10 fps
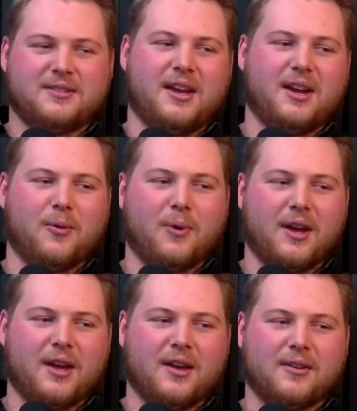
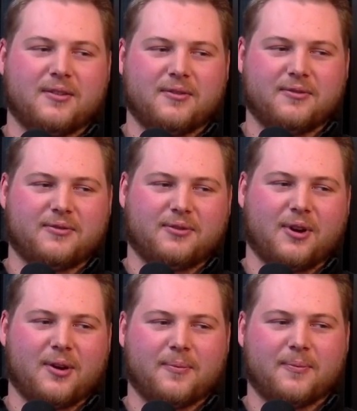takeaway
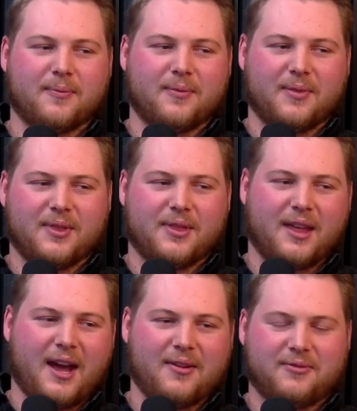from
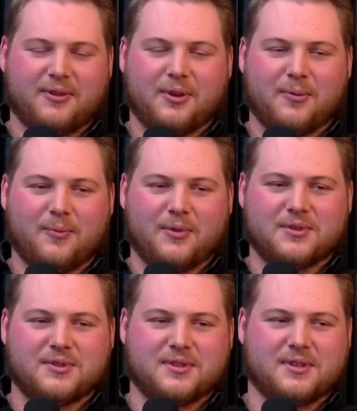that film,
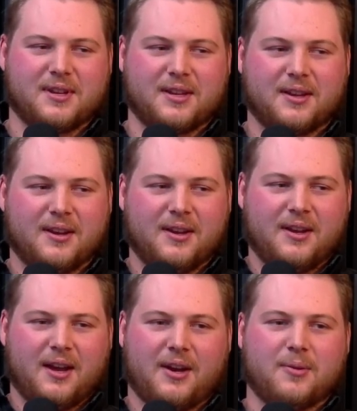was just like
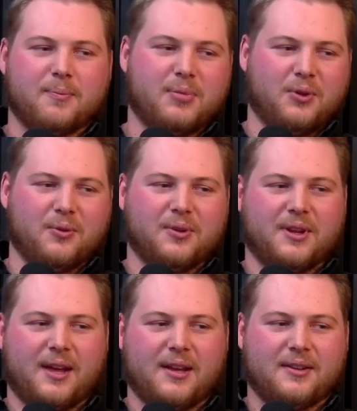how to build
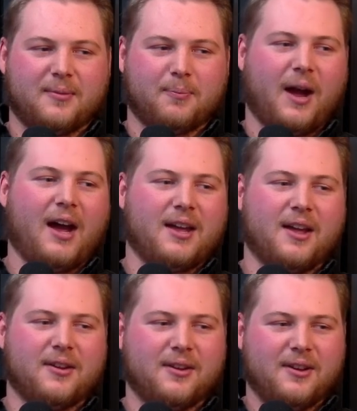that
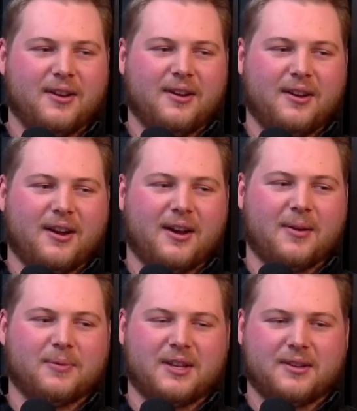buy-in
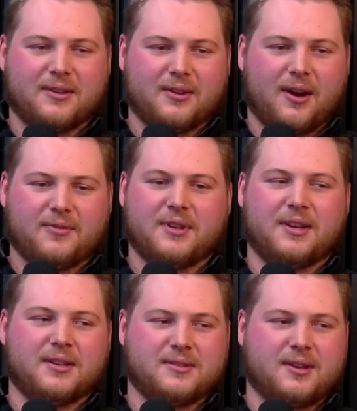that
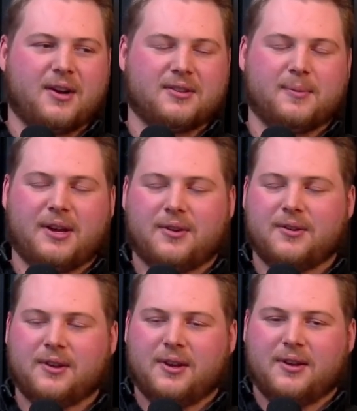often gets talked
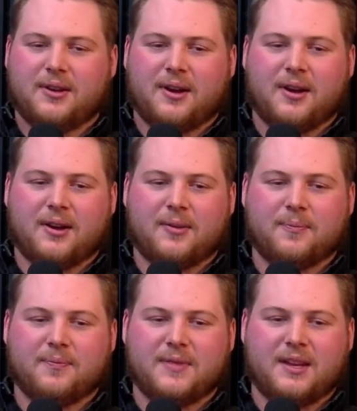about.
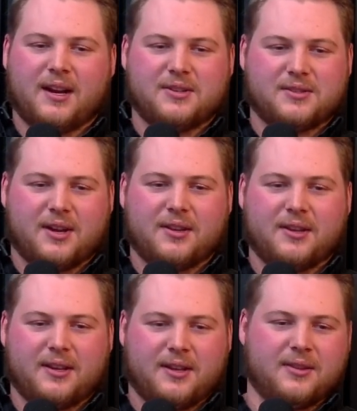And I just thought
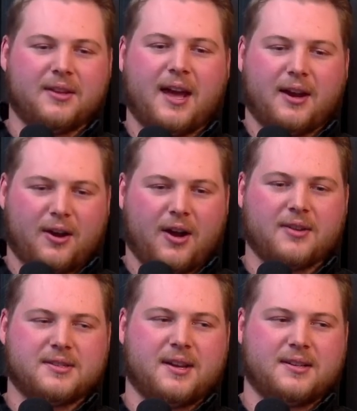like in that
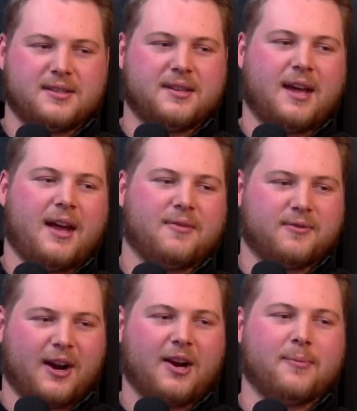context, in that
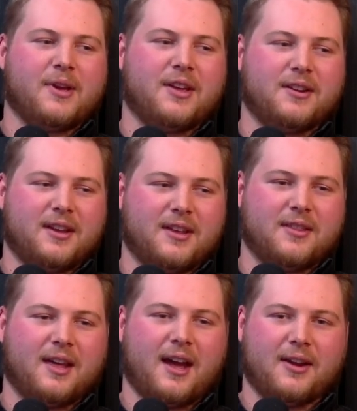environment,
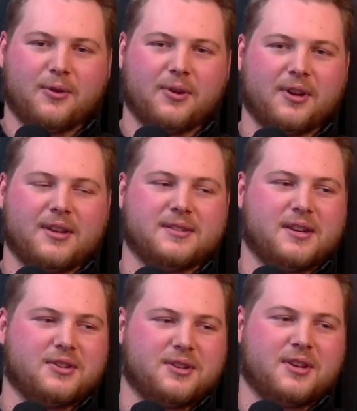in that
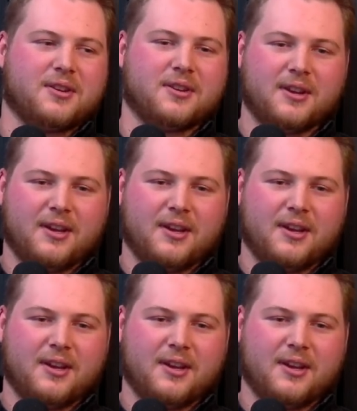organization,